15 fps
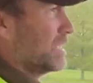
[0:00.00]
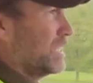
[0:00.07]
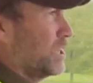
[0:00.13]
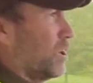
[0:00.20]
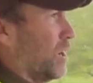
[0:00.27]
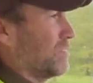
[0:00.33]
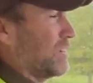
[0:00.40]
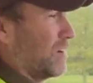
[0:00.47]
you
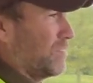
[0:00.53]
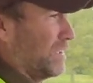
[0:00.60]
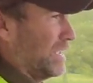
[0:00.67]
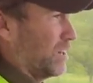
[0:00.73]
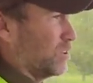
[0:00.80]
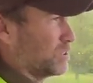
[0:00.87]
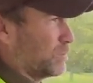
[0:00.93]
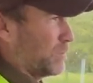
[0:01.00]
know, I've got
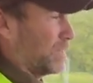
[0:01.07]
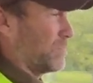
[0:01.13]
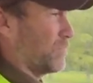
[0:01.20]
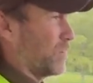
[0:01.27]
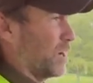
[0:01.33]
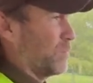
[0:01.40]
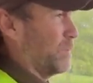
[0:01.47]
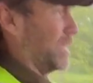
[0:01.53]
vehicles that have been in
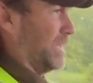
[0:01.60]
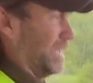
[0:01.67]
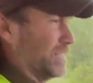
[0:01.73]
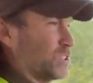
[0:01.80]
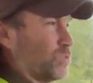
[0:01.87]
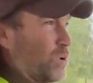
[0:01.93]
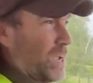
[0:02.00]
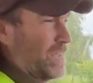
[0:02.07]
front of me.
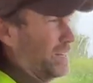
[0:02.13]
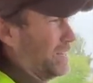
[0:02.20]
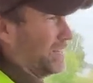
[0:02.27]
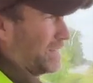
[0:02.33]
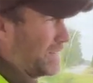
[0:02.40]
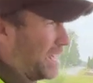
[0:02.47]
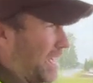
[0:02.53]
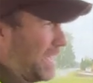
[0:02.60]
It's raining
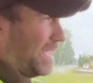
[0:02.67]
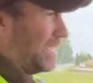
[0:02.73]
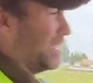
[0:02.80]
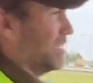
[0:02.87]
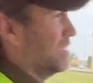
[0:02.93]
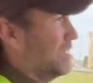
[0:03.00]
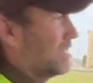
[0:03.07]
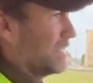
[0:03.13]
today,
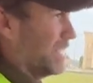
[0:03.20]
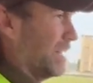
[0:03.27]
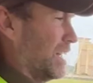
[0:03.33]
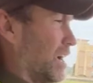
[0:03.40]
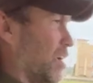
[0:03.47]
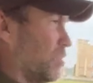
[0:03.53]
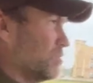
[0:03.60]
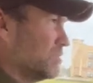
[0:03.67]
you
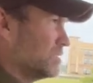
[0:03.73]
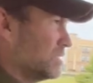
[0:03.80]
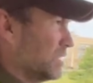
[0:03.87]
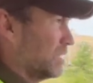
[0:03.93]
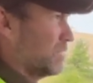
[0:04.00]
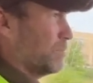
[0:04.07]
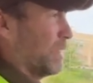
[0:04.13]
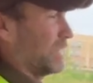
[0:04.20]
know,
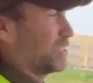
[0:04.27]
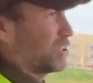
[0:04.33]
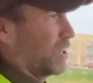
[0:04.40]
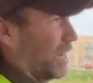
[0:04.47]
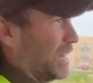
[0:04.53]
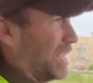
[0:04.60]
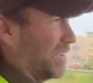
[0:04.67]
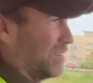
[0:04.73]
make
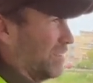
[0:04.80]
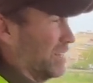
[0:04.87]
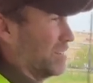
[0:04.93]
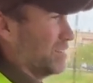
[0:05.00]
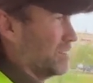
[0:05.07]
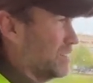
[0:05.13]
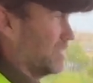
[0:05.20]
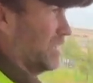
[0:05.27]
sure I give it
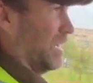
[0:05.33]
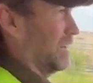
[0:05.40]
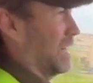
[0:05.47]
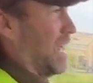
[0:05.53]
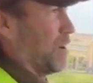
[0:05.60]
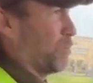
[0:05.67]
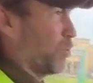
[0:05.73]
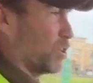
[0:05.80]
a
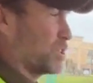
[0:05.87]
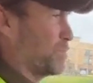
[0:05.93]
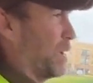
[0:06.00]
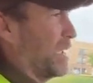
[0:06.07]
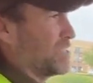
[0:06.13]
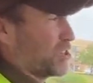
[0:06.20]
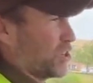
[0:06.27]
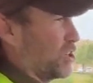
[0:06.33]
lot more
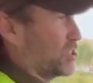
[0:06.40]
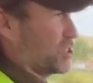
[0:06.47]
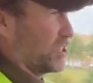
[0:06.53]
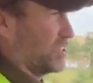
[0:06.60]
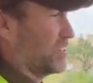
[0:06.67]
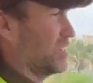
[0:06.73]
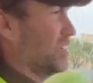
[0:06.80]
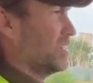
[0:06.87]
space
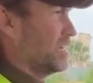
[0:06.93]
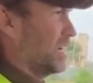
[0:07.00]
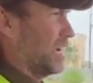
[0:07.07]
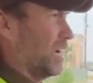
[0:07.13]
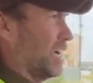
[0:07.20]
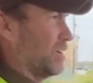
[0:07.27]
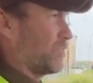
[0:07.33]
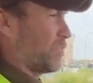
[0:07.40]
cushion
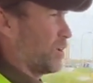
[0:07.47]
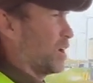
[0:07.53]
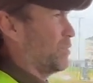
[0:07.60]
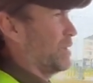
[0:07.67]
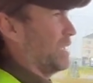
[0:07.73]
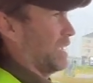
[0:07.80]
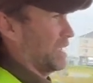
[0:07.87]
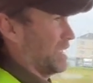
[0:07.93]
uh, in front of
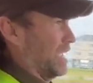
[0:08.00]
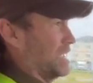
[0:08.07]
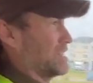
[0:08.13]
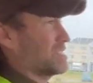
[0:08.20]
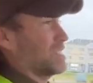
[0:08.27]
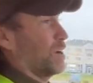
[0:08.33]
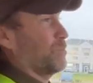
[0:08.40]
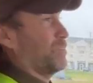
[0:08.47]
me in
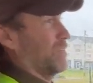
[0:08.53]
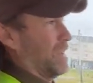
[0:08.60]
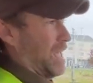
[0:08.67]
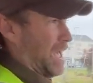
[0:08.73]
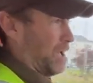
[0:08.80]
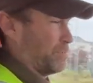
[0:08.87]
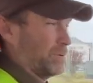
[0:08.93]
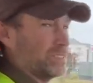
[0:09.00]
case something
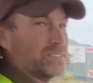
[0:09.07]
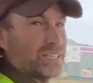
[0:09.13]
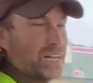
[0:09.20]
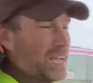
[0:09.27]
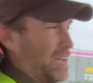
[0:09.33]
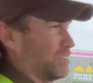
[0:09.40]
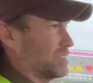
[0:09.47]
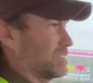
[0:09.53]
happens and
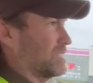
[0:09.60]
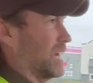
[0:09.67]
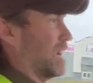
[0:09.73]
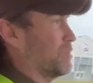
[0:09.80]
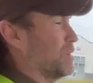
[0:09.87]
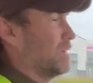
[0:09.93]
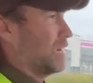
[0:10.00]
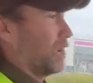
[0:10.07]
I have to
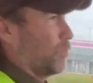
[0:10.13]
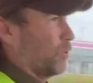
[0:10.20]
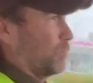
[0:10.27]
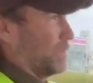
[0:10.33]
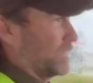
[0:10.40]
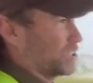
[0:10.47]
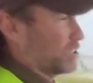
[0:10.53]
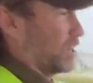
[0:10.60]
stop. I want
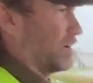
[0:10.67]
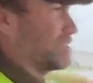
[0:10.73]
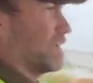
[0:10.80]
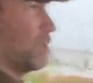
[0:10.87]
to make sure I've